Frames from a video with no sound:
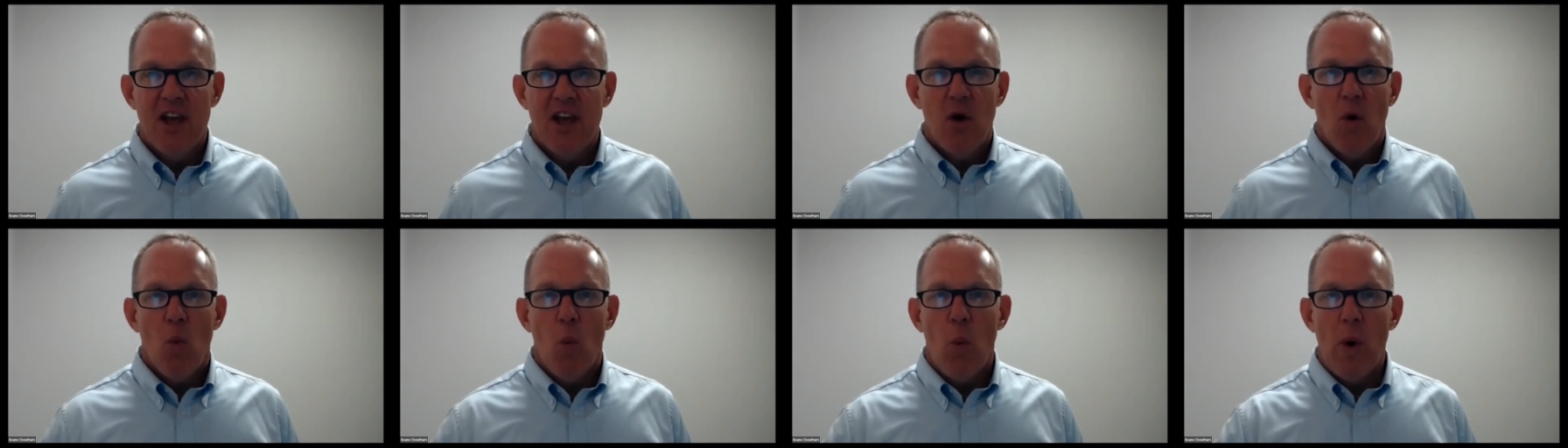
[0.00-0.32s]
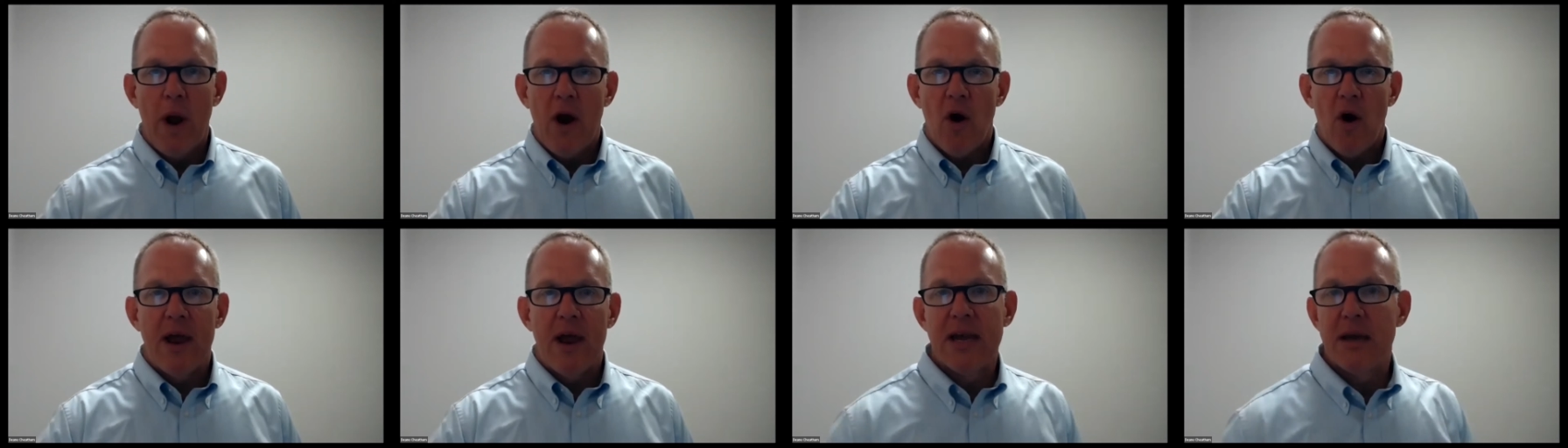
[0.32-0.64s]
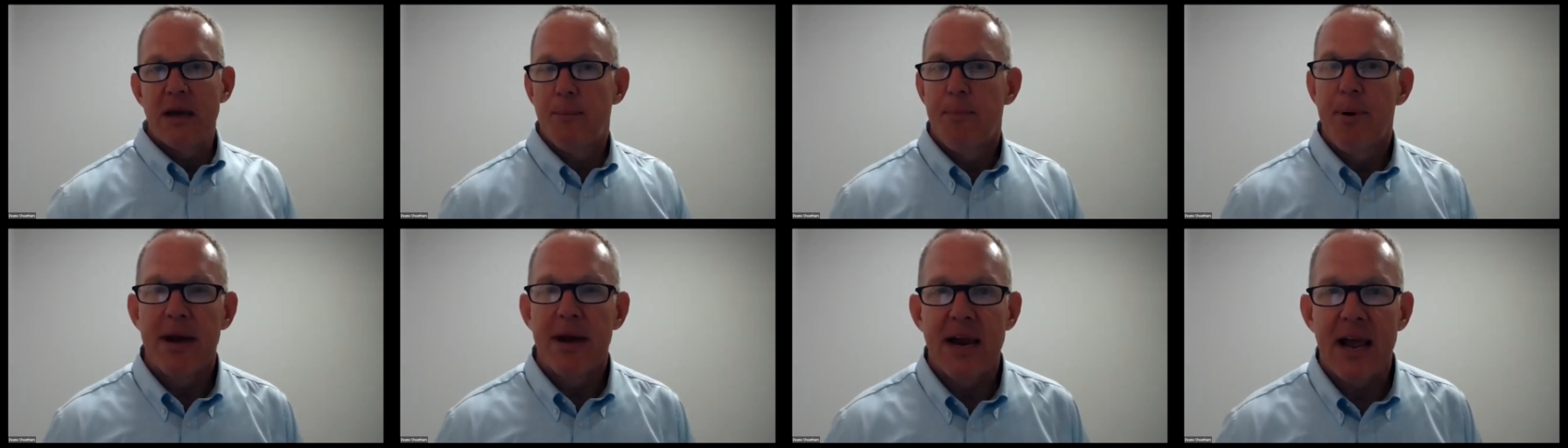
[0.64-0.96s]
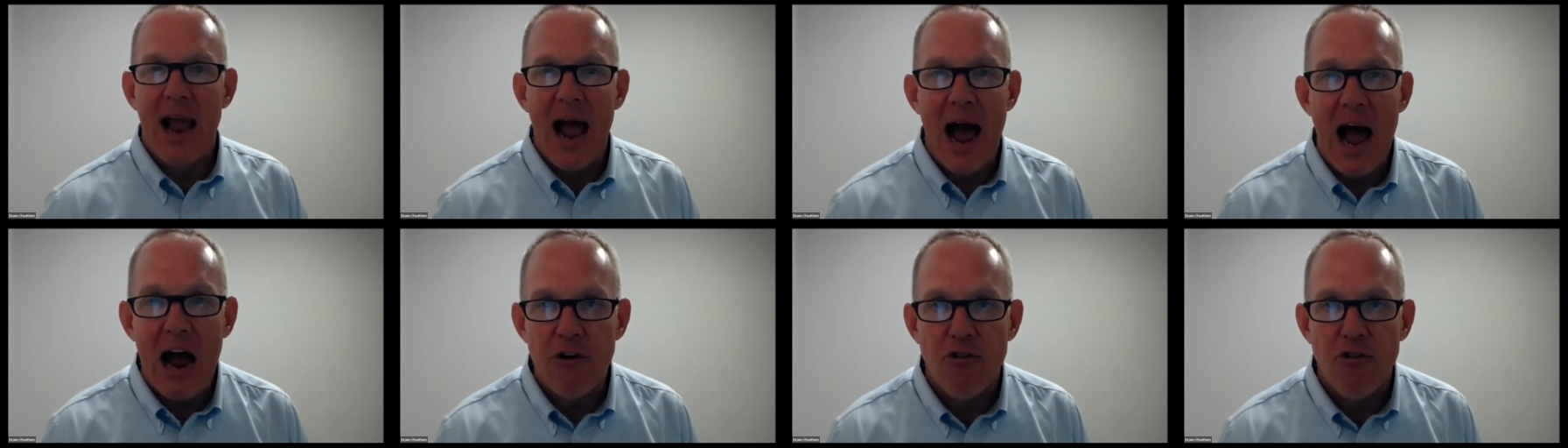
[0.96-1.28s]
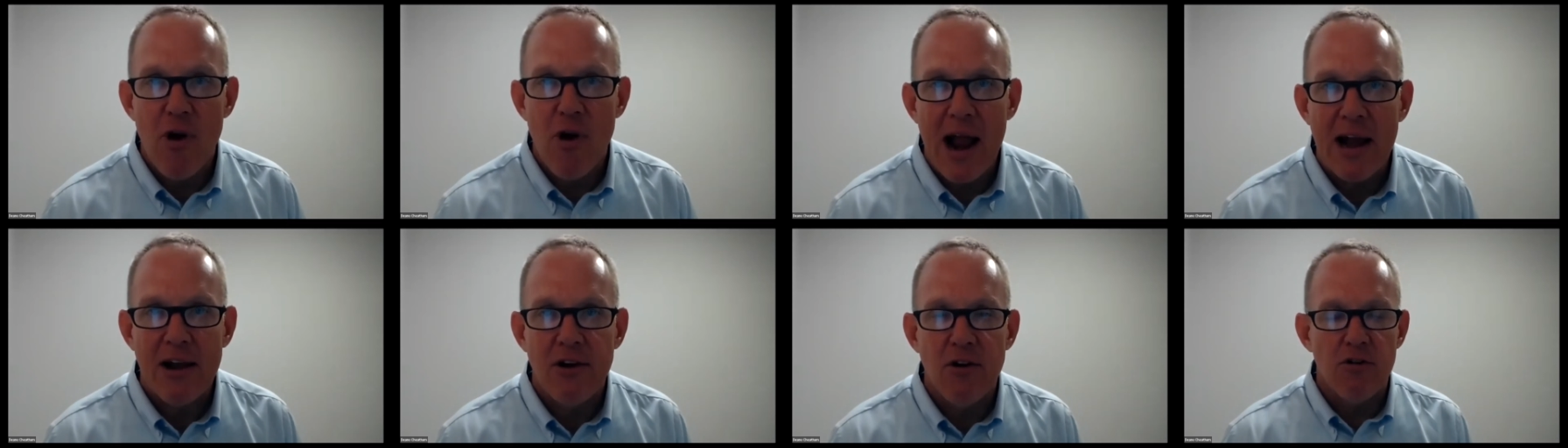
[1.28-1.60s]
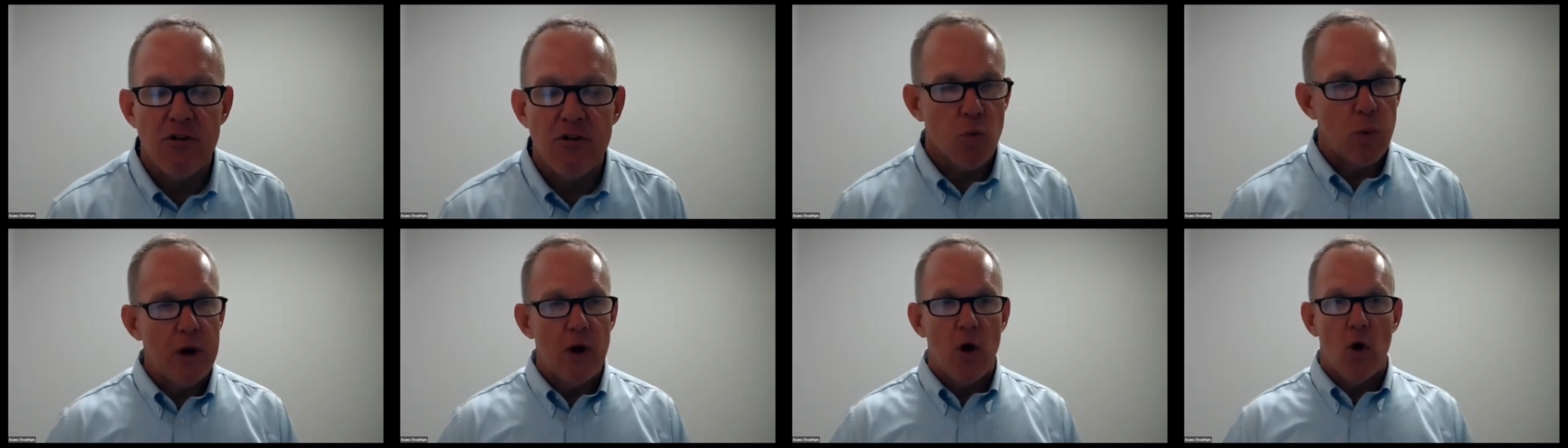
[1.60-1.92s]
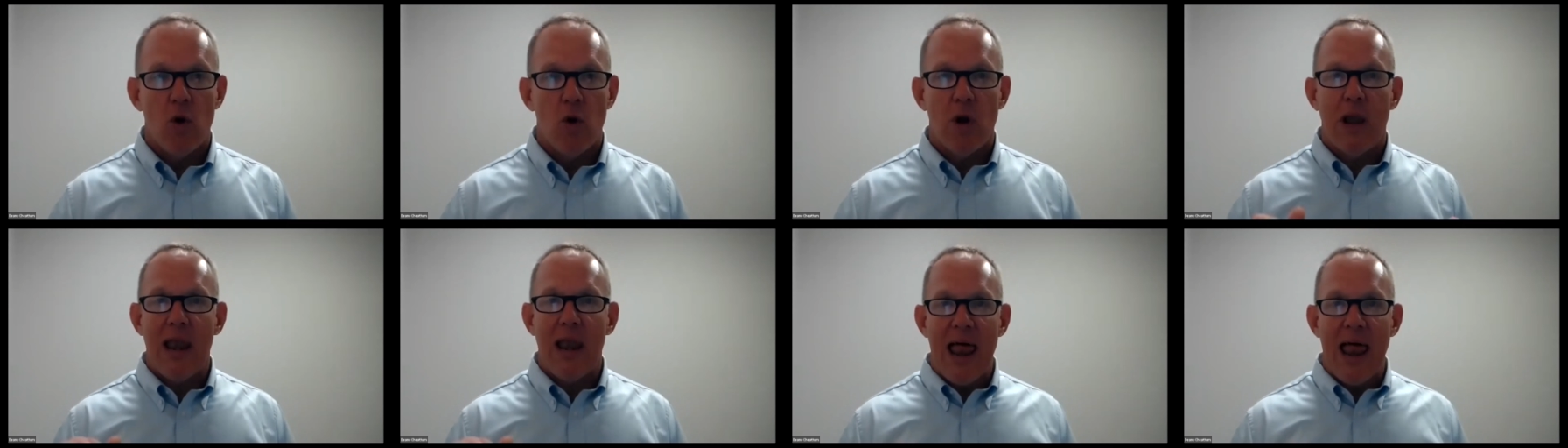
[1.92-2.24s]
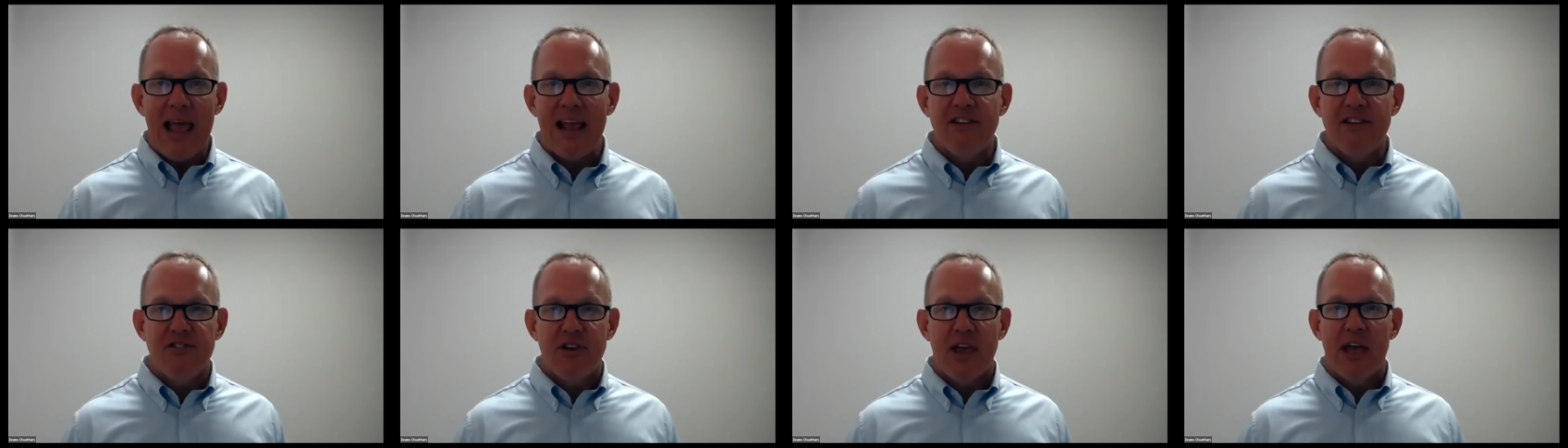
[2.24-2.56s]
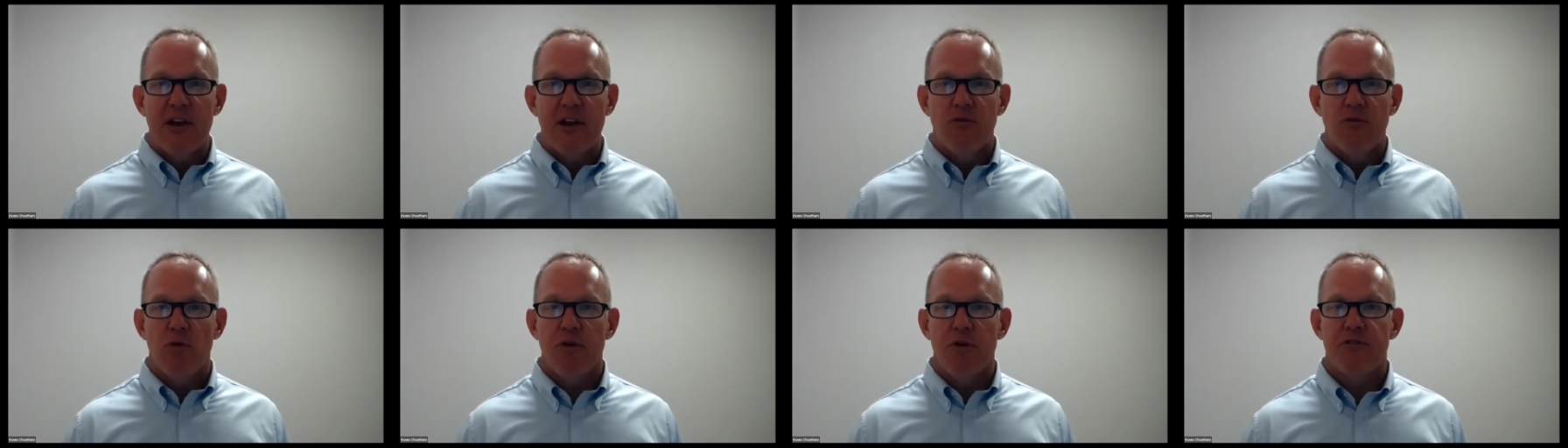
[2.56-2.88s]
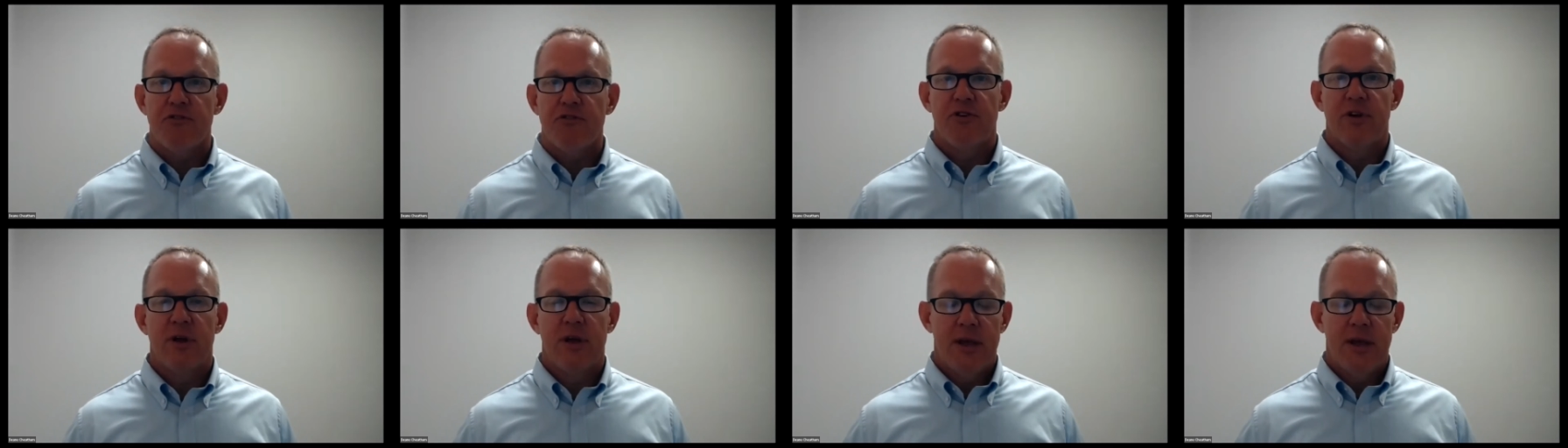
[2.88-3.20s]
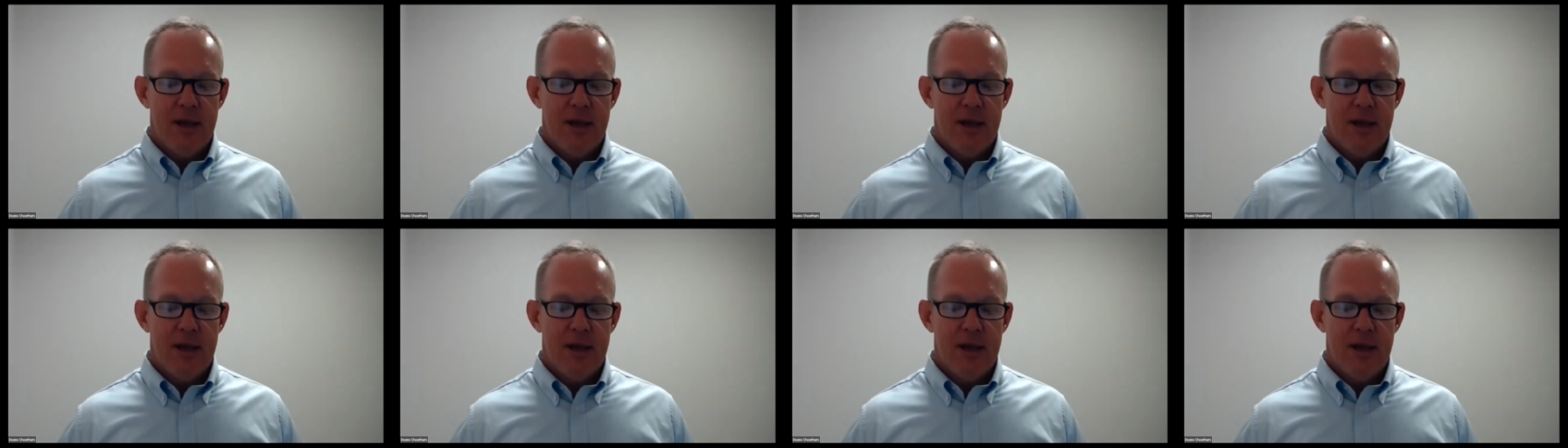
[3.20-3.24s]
We are independent contractors. We don't like schedules.